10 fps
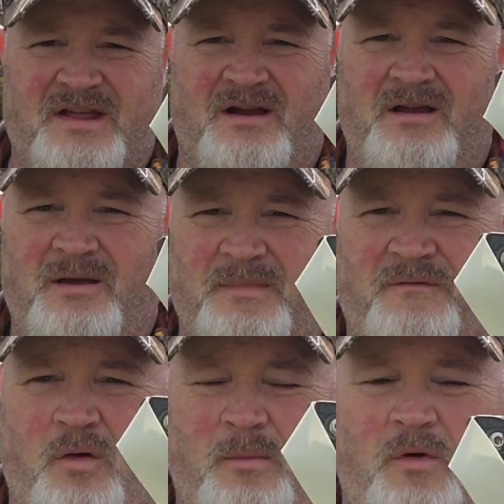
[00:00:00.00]
there
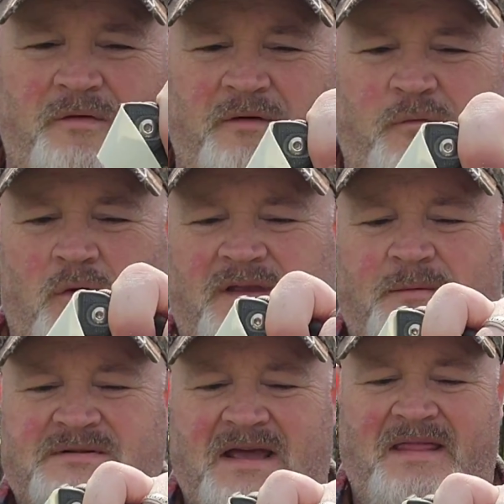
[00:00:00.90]
before I'm over the fork
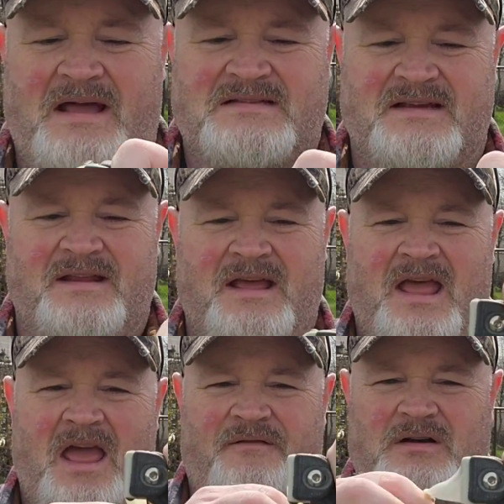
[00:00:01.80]
tips, and that's it.
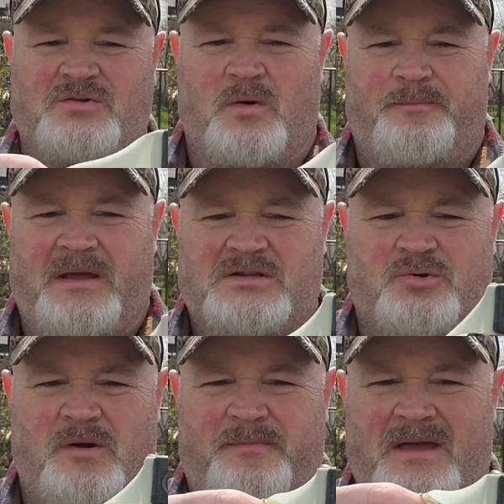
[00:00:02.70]
If I was doing pinch
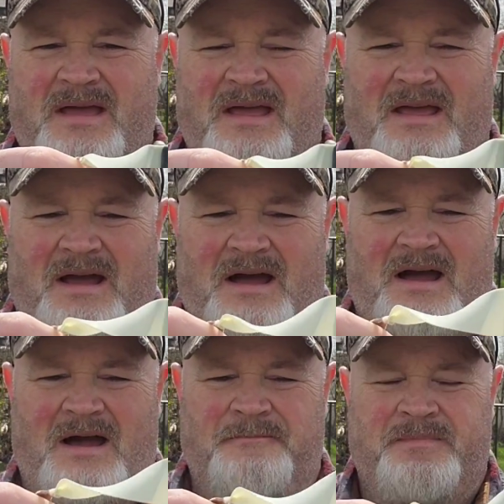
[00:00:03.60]
grip,
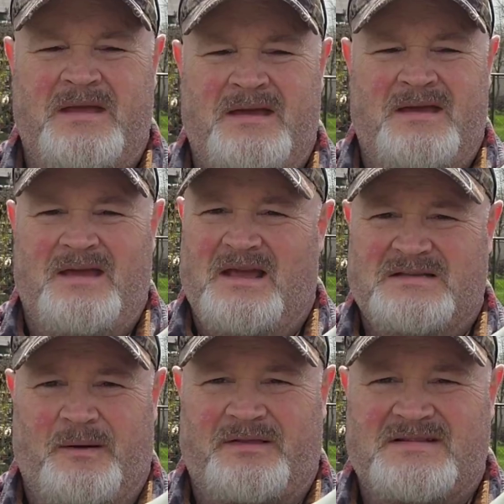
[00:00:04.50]

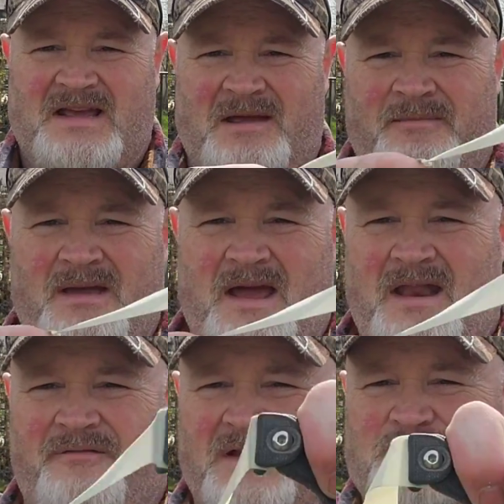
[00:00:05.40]
it's about the same, and
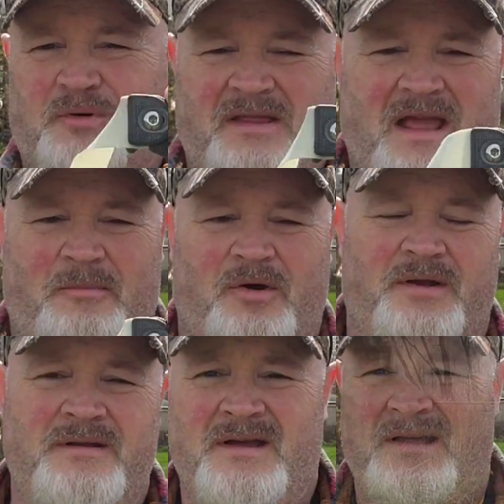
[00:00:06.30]
everything's pretty damn good.